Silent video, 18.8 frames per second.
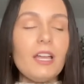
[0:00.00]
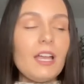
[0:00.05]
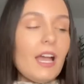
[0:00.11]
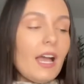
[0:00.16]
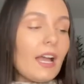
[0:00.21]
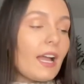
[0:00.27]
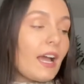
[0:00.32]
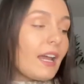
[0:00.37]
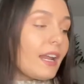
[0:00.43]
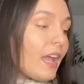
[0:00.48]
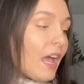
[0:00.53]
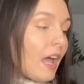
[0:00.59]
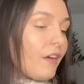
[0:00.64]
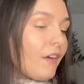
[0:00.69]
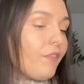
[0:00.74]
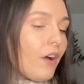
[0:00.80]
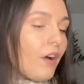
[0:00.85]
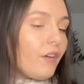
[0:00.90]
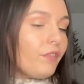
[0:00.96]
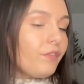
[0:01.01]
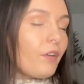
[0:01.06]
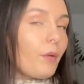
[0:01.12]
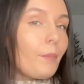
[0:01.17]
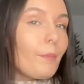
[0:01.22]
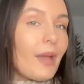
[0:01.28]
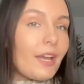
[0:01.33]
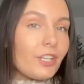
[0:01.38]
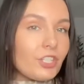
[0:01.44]
I got it half off from
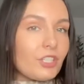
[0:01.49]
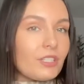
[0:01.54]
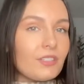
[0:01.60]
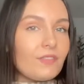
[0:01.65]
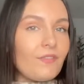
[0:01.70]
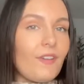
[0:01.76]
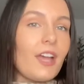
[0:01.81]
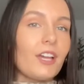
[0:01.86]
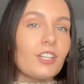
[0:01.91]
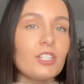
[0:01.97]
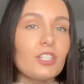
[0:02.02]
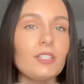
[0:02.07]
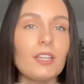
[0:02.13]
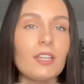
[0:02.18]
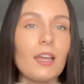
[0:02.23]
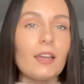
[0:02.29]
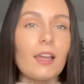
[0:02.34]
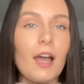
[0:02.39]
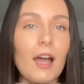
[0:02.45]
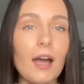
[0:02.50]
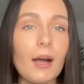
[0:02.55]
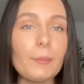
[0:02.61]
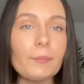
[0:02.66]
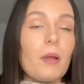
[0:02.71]
Matches Fashion dot com.